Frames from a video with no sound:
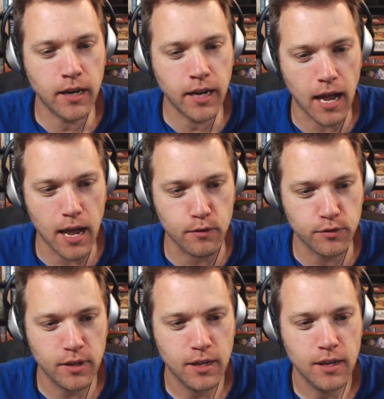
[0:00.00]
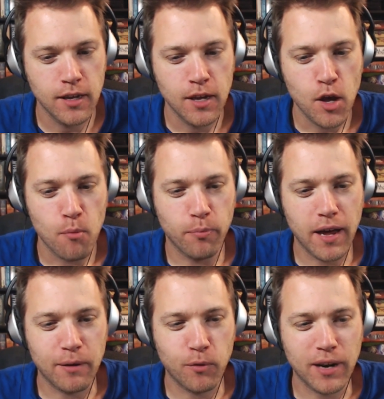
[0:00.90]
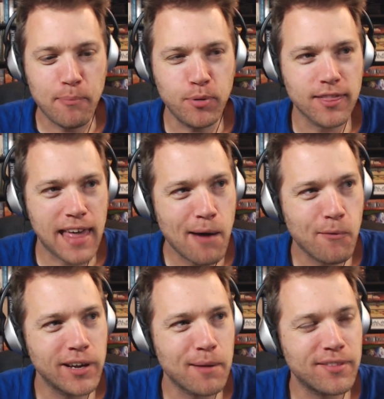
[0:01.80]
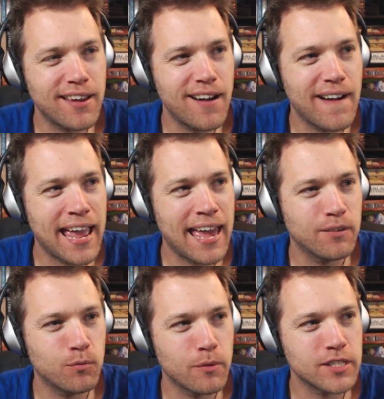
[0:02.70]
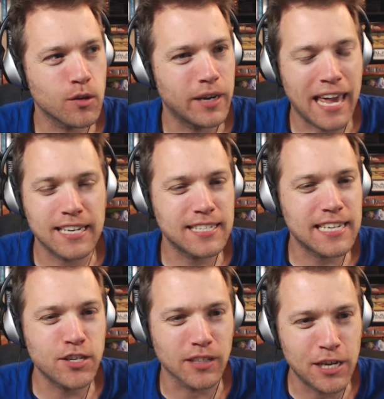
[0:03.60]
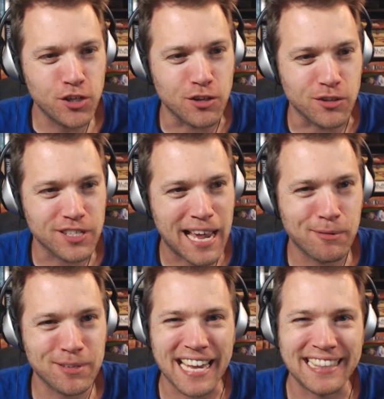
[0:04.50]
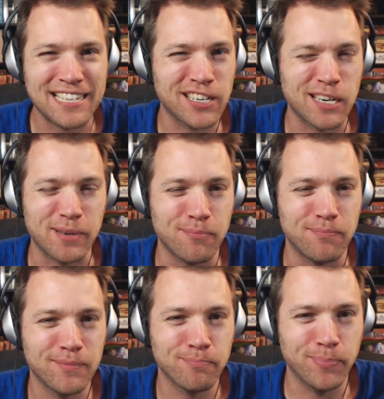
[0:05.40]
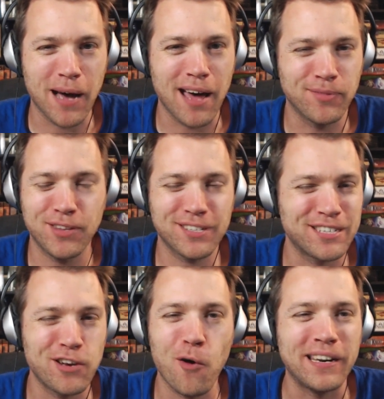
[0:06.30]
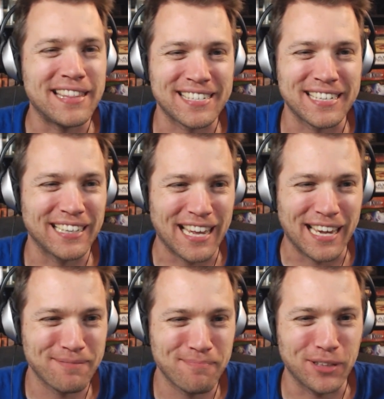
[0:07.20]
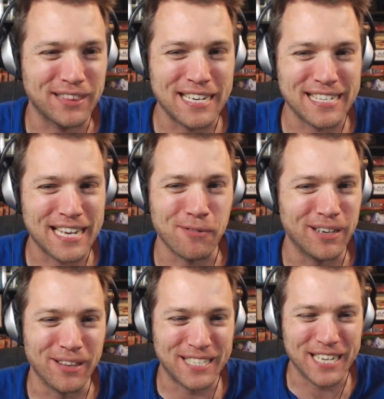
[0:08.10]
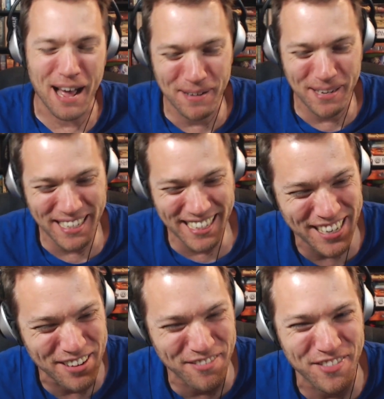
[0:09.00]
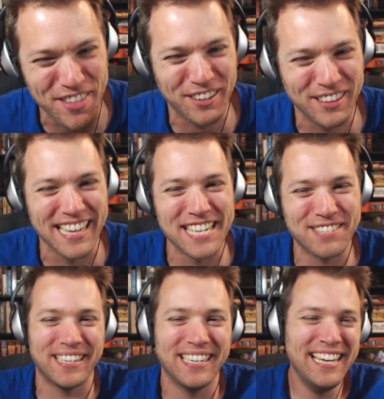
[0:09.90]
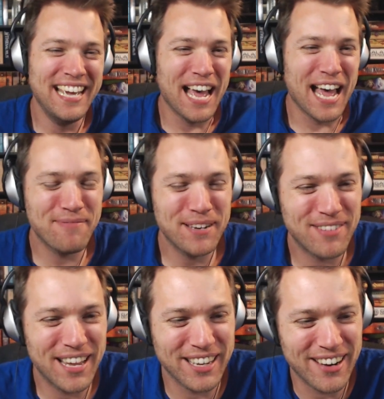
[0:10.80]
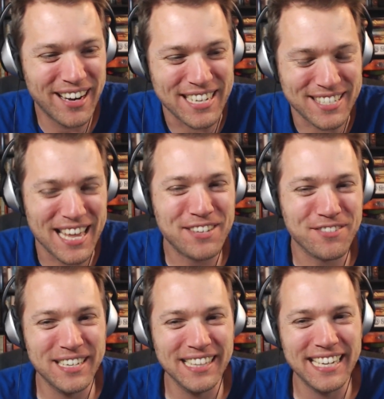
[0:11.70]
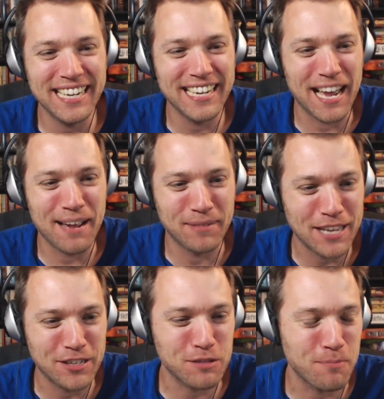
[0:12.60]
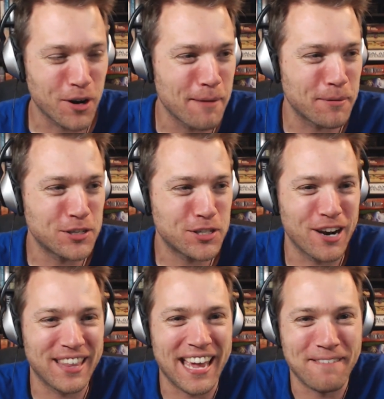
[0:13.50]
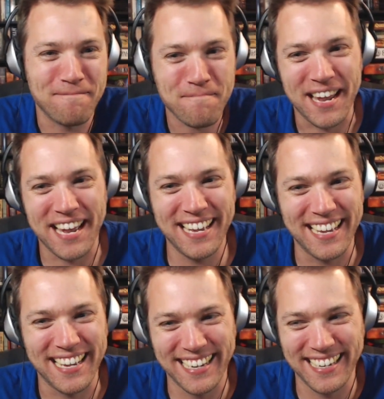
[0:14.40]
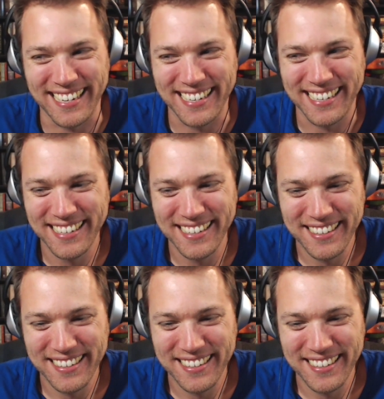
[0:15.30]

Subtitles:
archive. But when I put that one up there and what was the other one? And Essential Issues, I was like, these are going to be the bottom. There's nobody that's going to like put these anywhere near the top of their list, but I put them on there anyway. So that's really, I'm glad you spoke up and shared that.